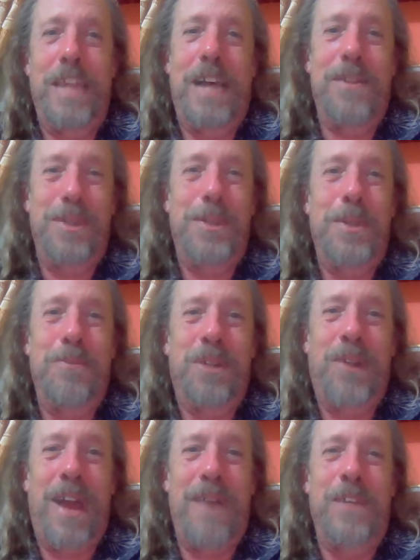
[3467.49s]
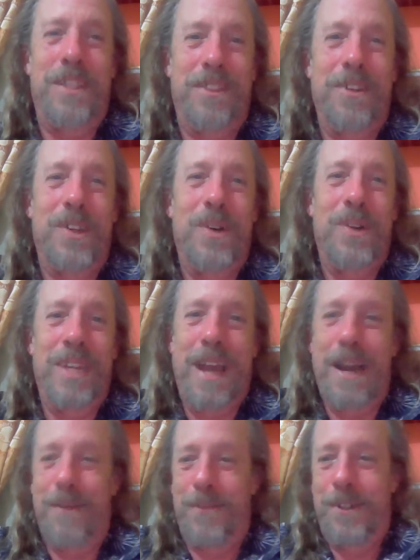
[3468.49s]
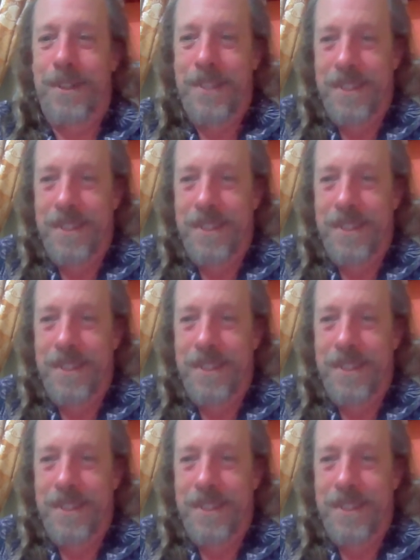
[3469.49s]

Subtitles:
that's the demographic they're going after.